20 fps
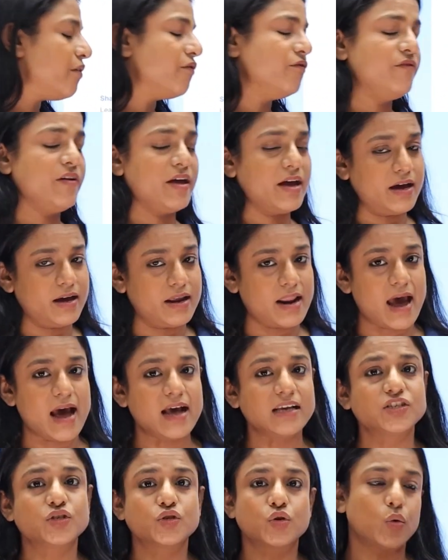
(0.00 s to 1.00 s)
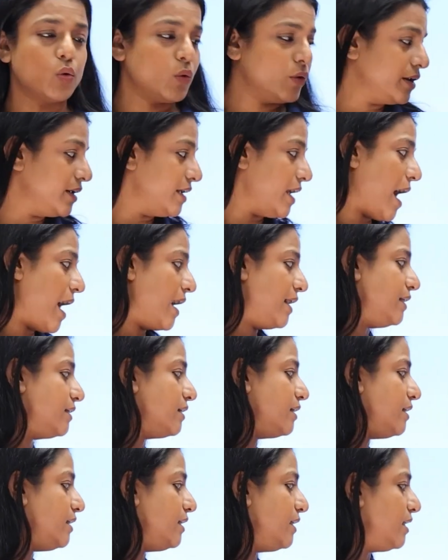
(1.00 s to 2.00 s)
whereas
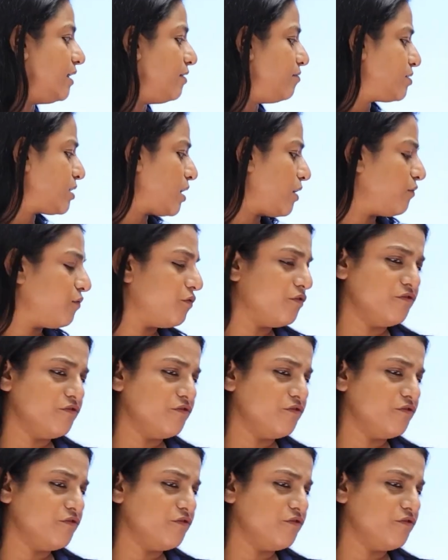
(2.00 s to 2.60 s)
coriander leaves are